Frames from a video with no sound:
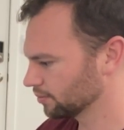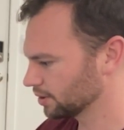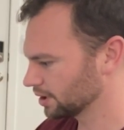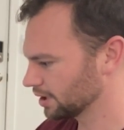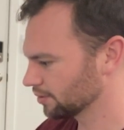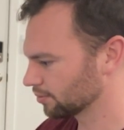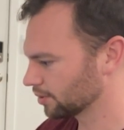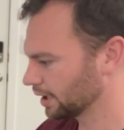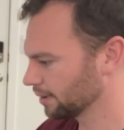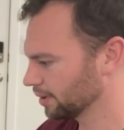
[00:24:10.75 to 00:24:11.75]
which is
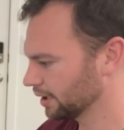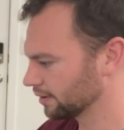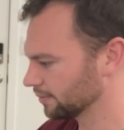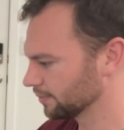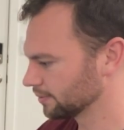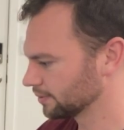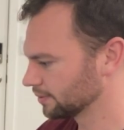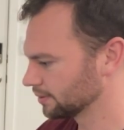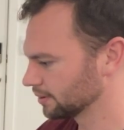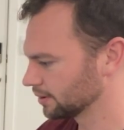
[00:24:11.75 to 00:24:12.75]
running a mile
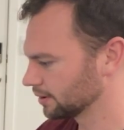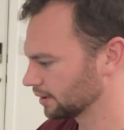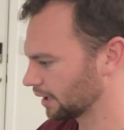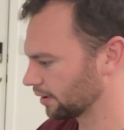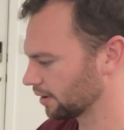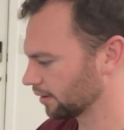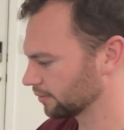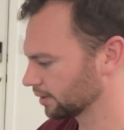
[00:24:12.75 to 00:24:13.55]
out of there.